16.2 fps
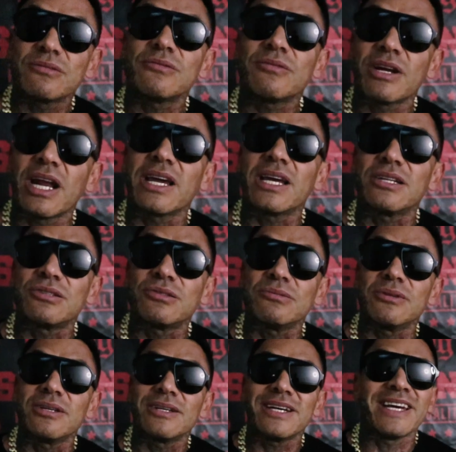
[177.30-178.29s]
when I get
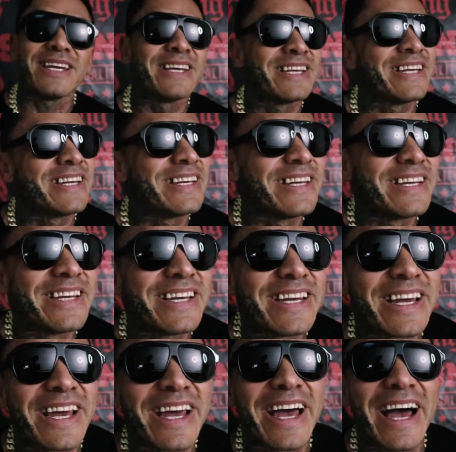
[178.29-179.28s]
to
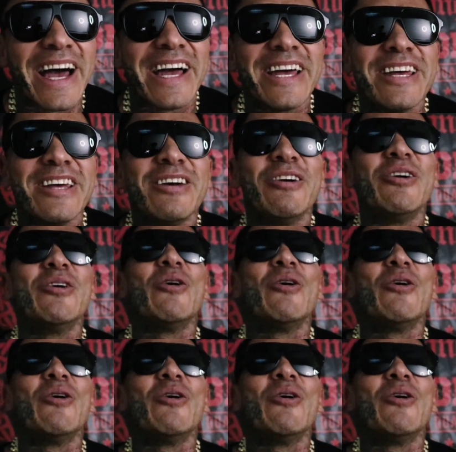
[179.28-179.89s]
it.